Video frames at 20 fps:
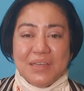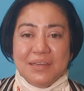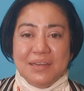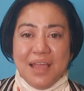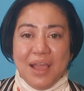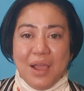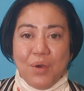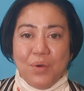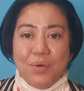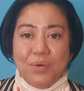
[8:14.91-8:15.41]

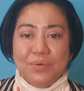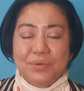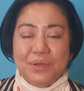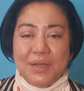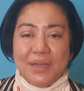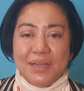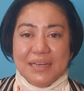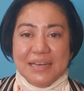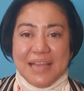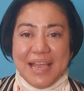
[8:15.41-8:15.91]
Now,
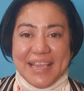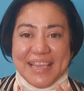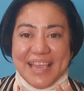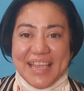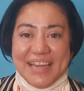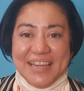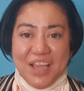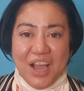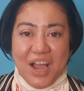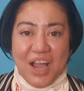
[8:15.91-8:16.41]
like
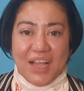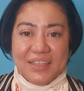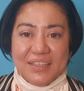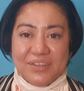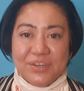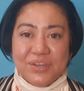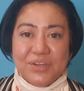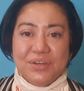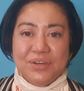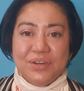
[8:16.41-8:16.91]
any
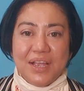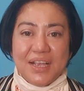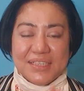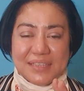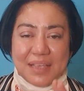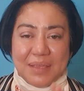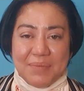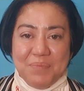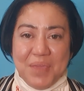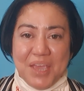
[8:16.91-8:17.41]
other,
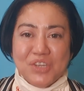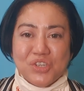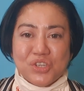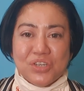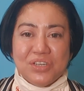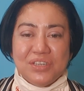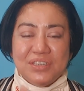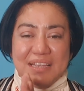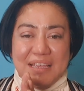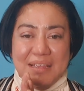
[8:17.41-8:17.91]
as I've
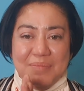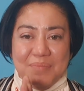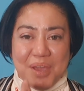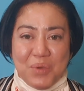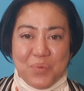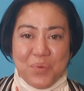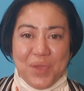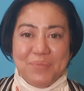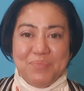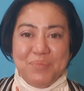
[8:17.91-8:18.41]
mentioned in my
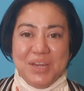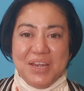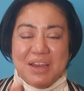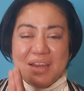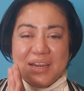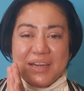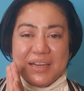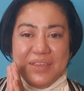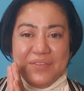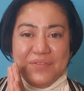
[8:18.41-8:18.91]

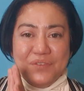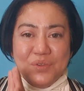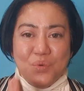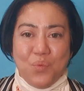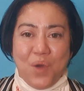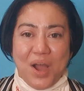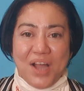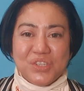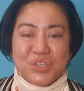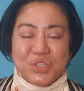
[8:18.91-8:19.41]
webinar, if you
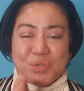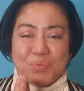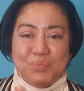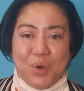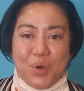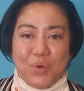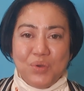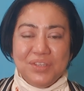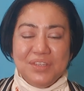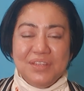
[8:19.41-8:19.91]
watch
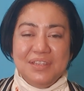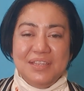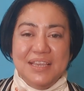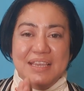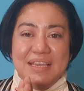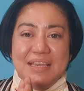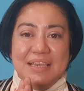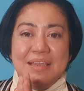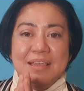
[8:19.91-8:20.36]
both the